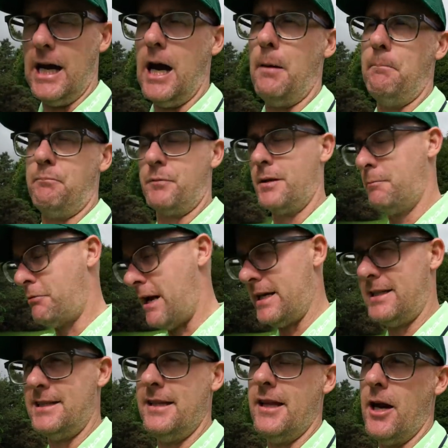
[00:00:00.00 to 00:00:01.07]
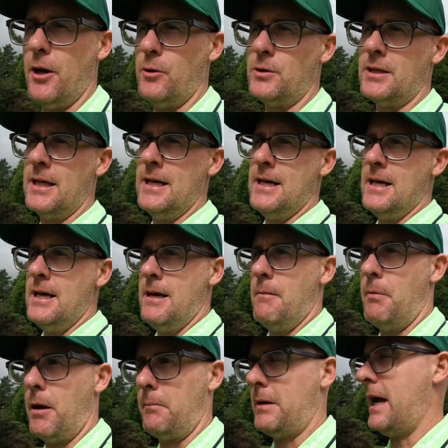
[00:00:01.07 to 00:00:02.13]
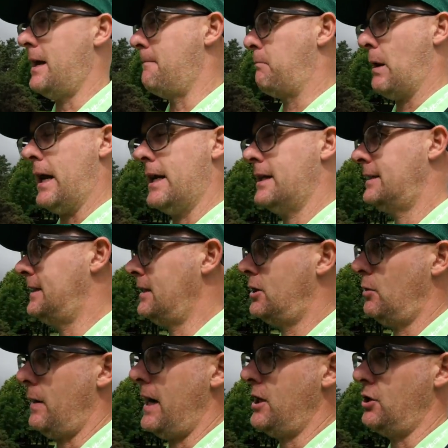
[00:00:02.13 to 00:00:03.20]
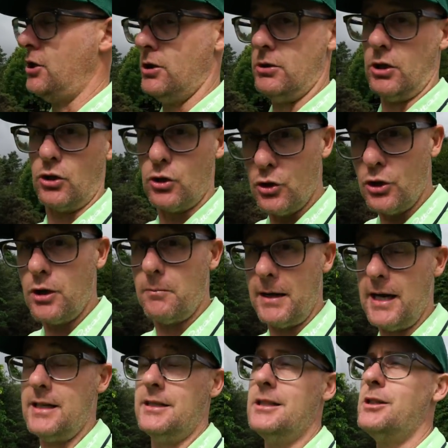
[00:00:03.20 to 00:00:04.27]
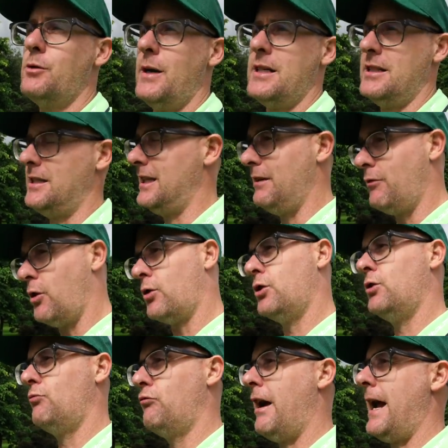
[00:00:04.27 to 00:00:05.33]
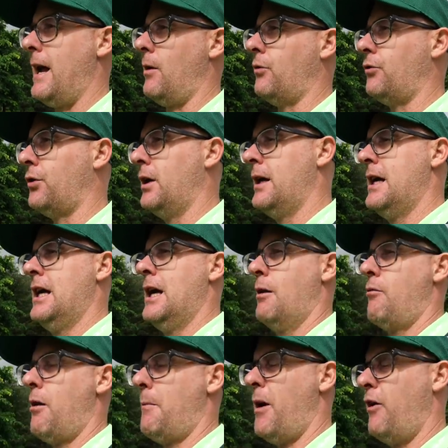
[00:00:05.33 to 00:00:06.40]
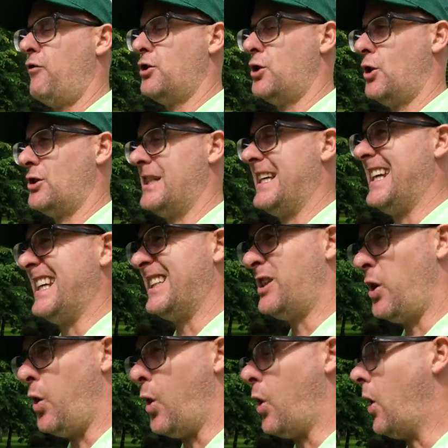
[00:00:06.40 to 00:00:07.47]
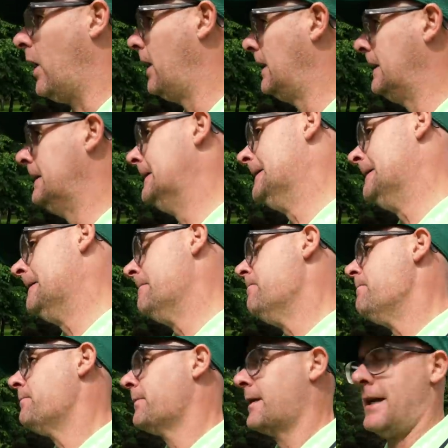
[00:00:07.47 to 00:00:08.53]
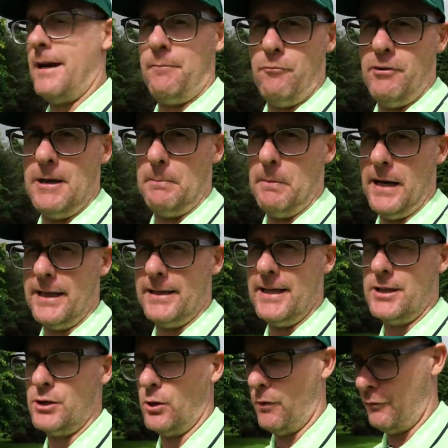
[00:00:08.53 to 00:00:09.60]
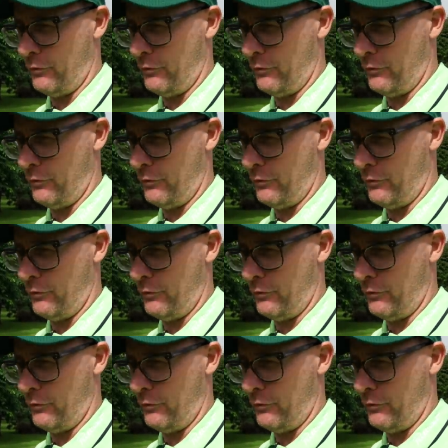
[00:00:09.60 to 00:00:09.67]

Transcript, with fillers: up, practicing those. But I'm getting in plenty of situations, a good amount of situations, even on good rounds, where I'm over shots thinking, cool, I haven't really played this shot